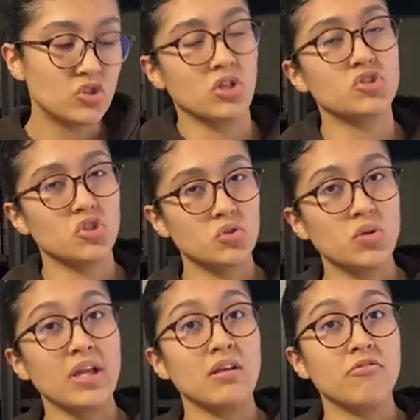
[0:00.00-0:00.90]
junk journal
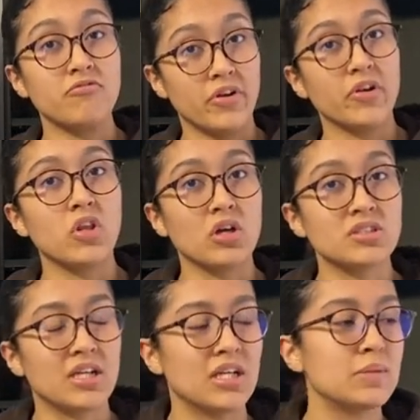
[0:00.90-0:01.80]
in a very long
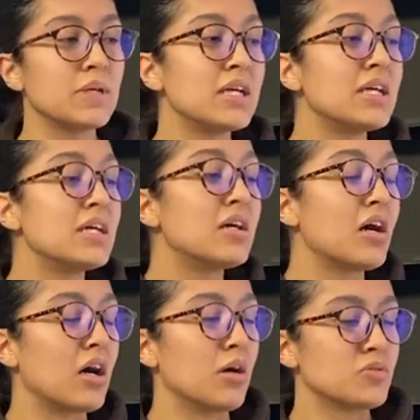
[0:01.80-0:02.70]
time.
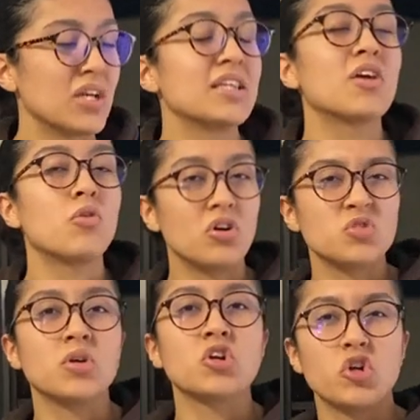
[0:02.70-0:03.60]
Um, so I think it'll
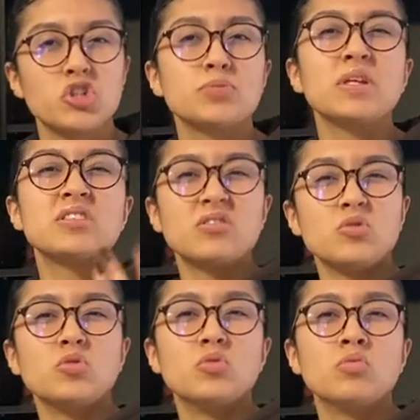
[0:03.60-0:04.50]
also encourage me
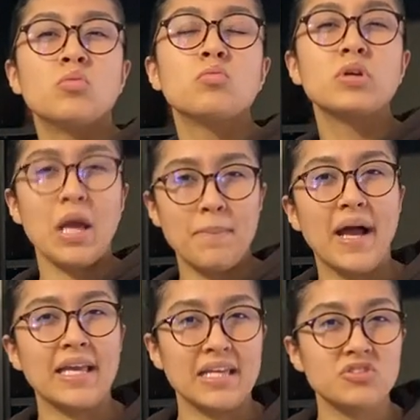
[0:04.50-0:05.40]
to get
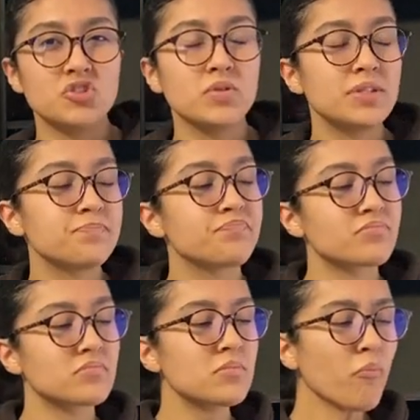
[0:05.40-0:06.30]
back into it,
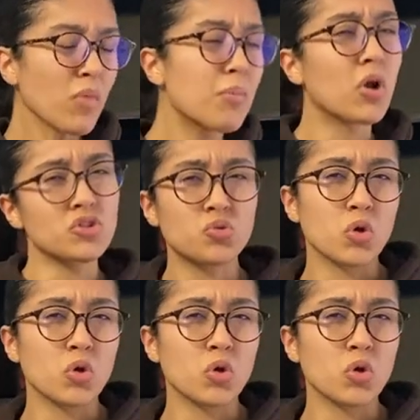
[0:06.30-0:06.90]
but also